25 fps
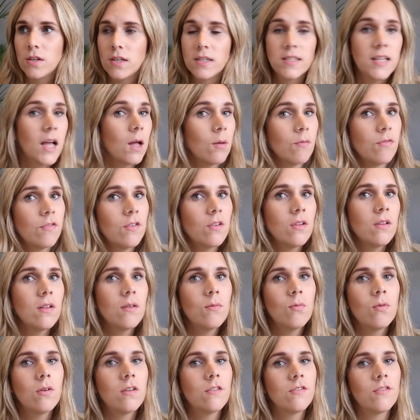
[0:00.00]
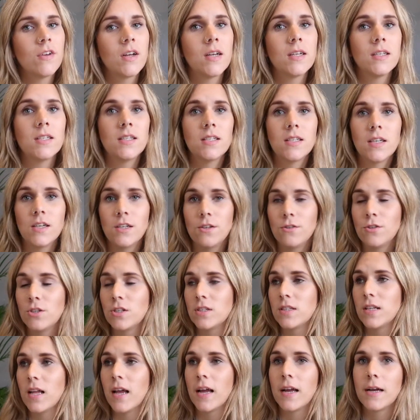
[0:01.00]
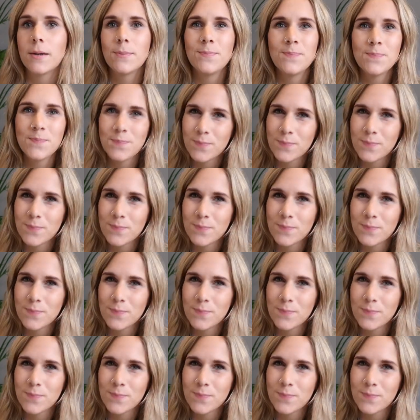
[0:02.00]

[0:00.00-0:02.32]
is helpful, what advice are you just like,